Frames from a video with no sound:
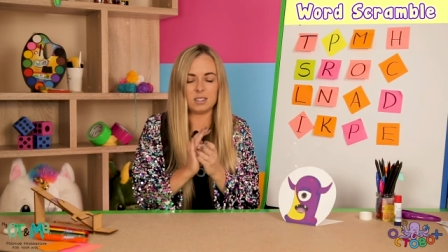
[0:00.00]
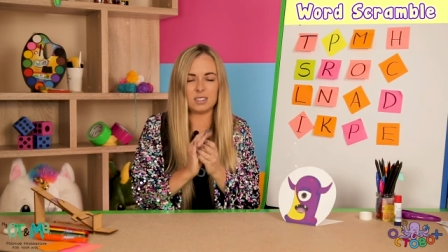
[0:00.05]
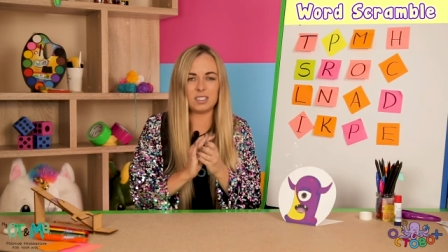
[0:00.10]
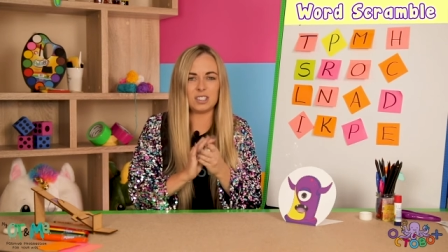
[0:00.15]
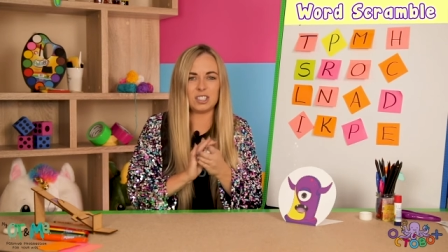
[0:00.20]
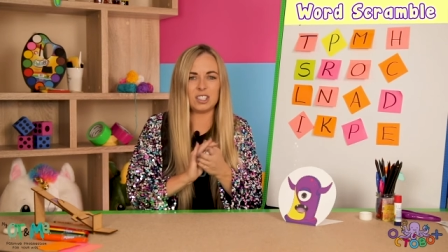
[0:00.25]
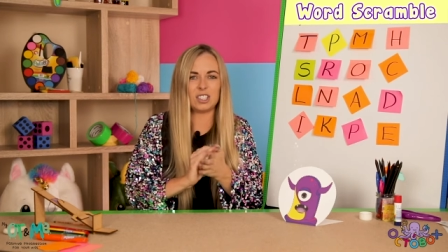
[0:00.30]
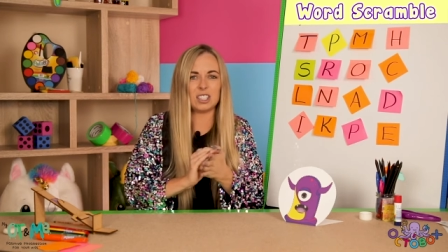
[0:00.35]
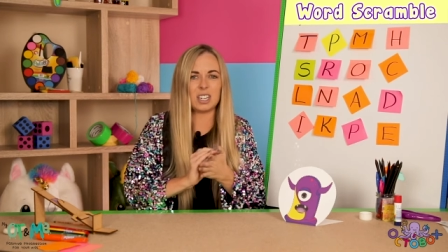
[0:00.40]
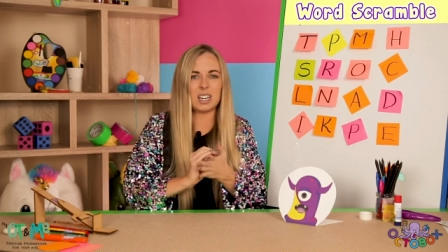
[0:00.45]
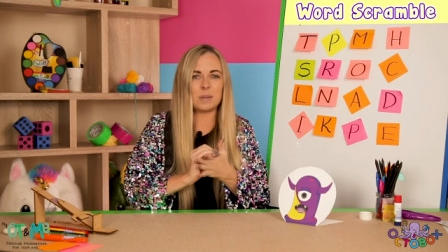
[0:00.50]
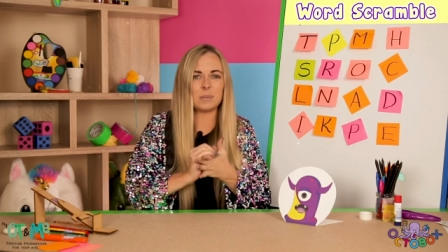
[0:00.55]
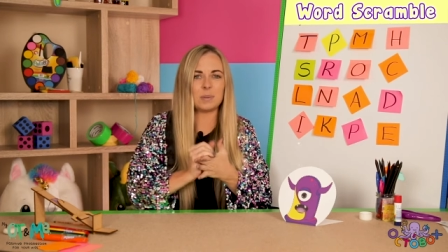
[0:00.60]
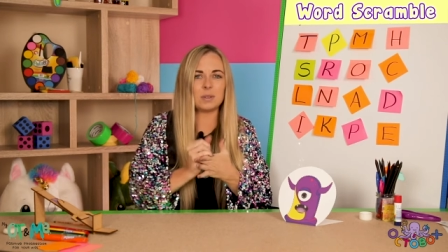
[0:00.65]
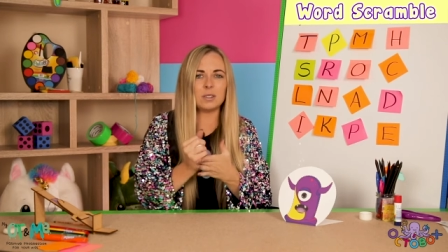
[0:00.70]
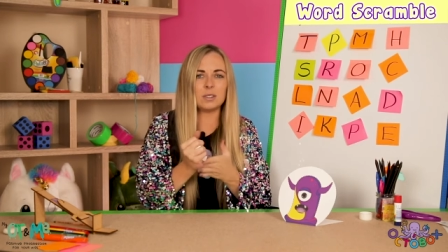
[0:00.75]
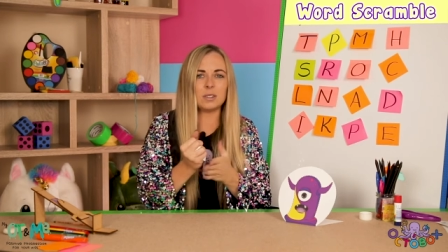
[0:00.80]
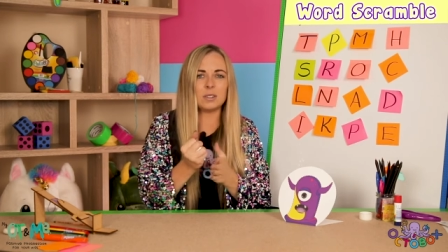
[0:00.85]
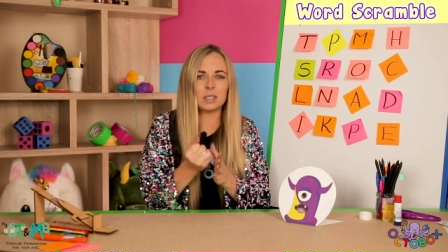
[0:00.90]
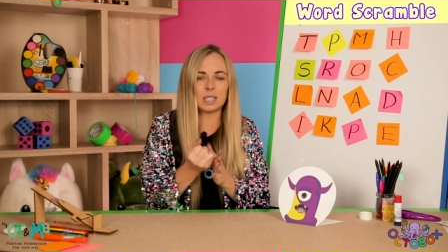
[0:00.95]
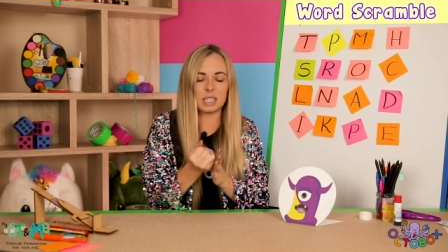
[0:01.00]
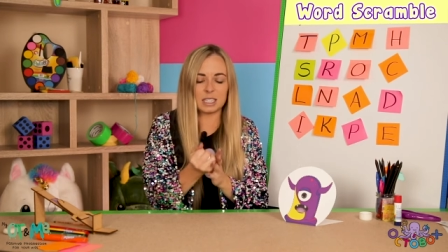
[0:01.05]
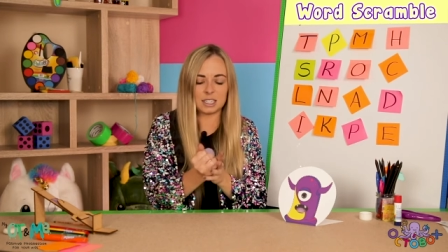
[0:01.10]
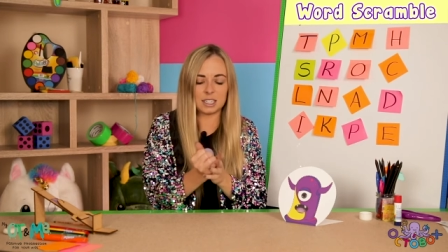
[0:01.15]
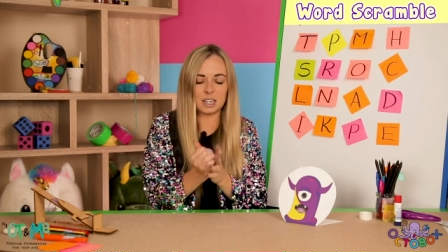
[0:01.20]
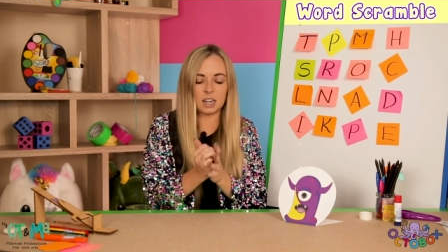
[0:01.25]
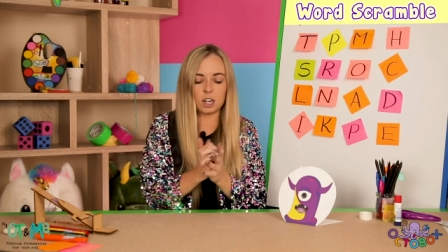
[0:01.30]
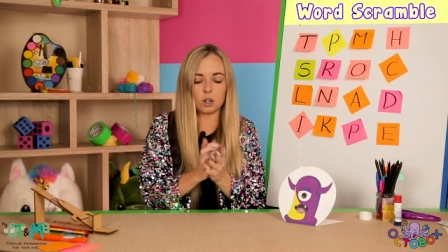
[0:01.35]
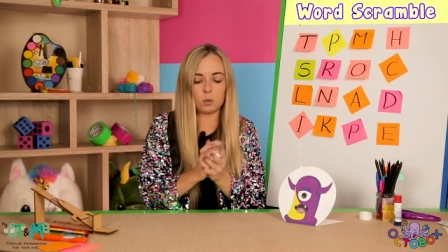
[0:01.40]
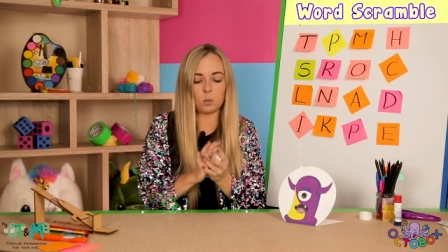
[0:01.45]
Good job. Oh, that's
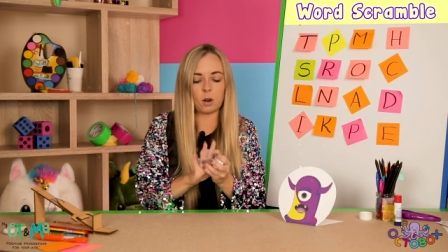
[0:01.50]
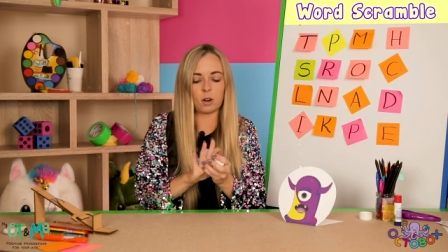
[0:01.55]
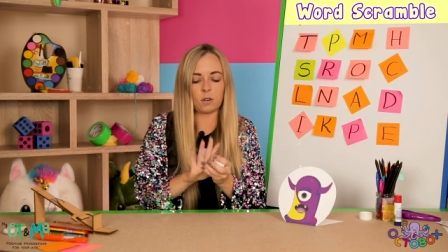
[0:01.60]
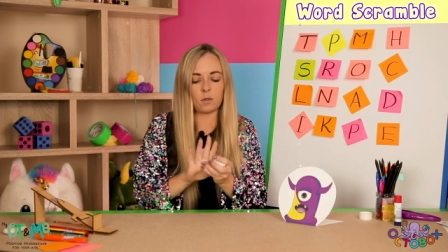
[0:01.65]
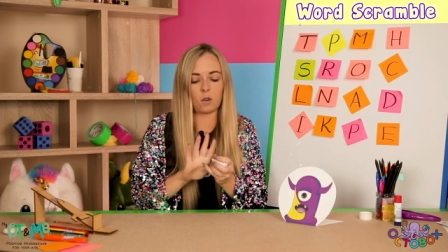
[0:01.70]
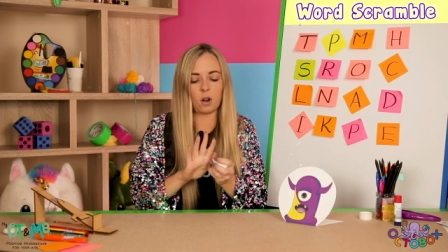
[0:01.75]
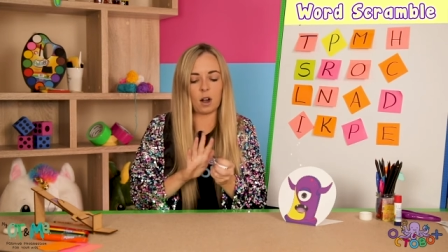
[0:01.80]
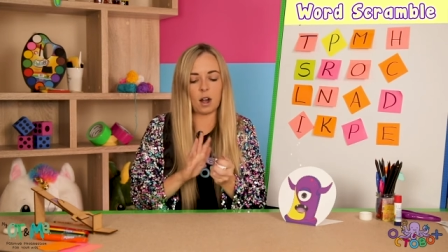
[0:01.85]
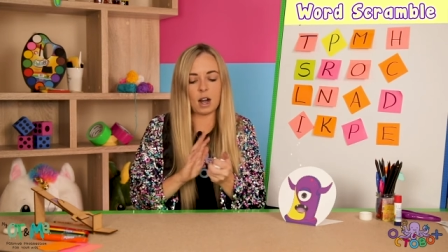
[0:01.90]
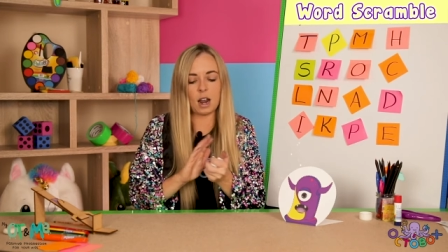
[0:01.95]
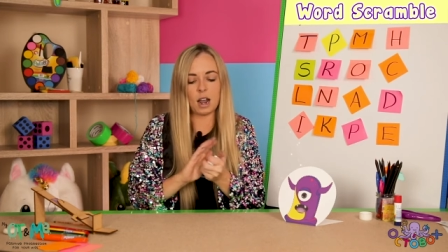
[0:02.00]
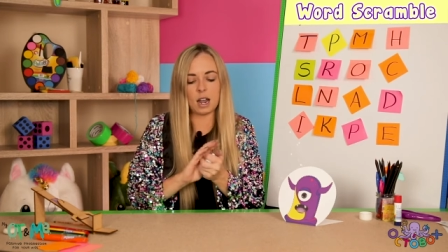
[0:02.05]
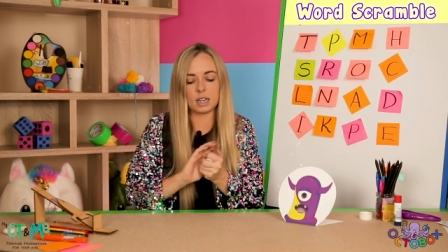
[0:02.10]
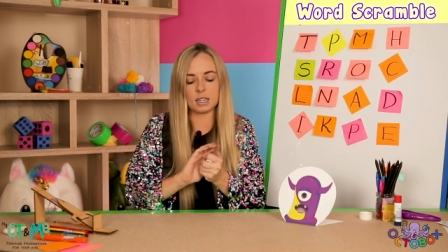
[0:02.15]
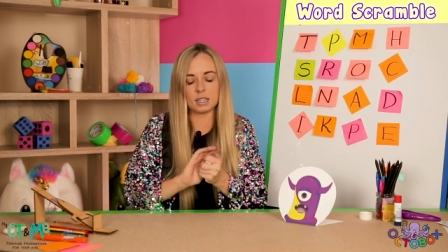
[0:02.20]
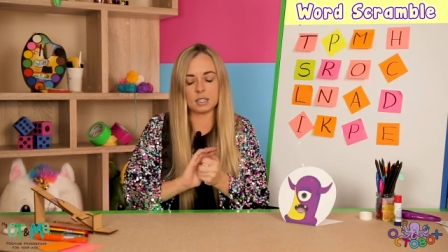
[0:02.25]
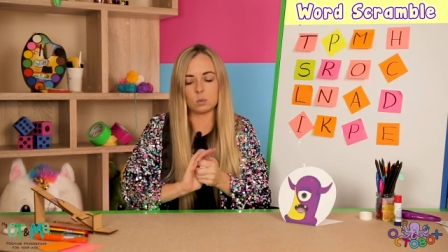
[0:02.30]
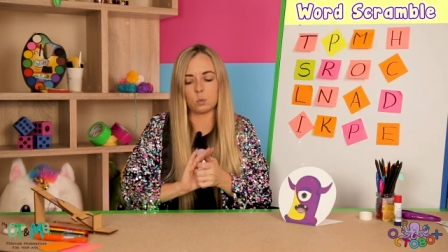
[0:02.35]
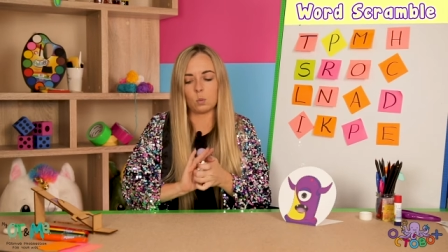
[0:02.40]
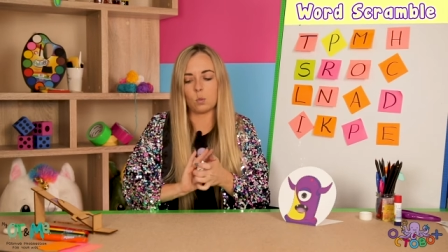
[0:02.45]
hard work for our hands,